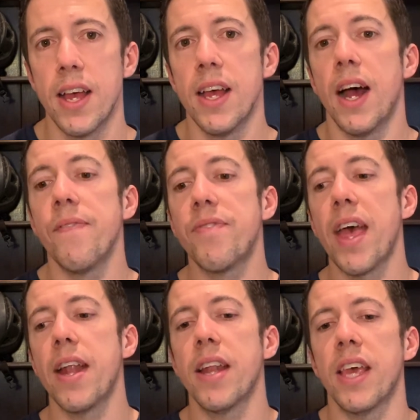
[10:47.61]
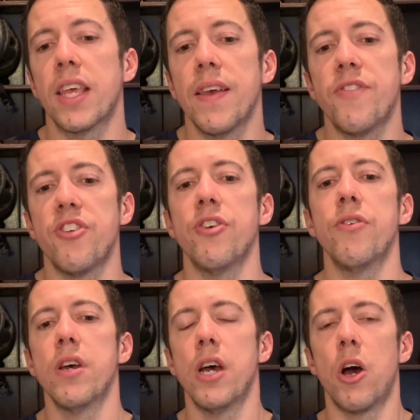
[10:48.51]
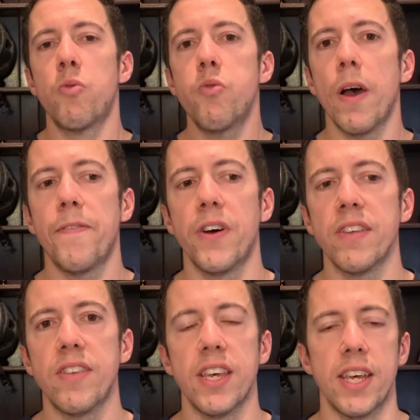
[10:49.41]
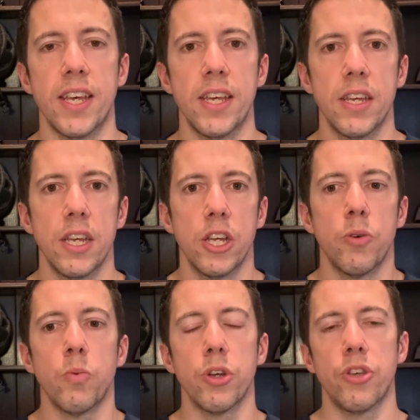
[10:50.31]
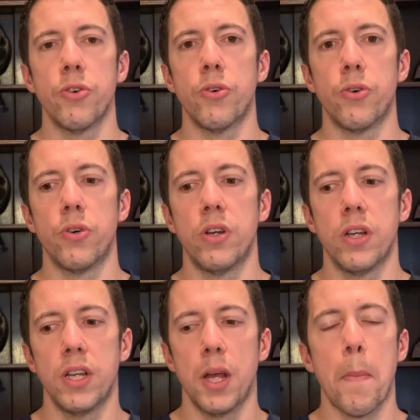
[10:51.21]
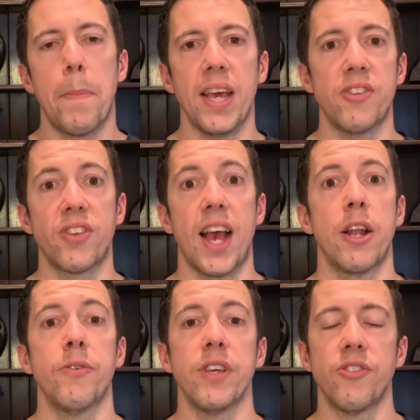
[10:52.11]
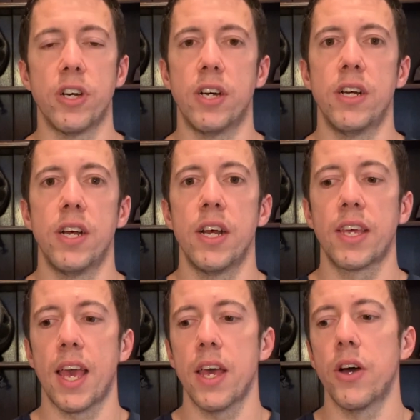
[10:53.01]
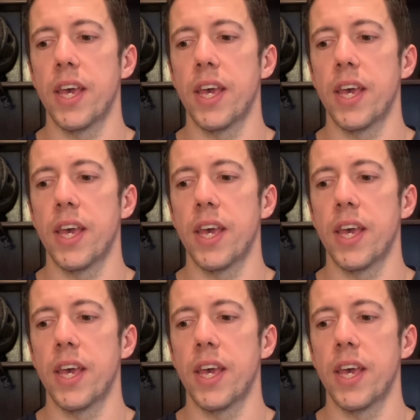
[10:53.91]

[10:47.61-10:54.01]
and then it gives you a rough idea what your base calories are, okay, i.e.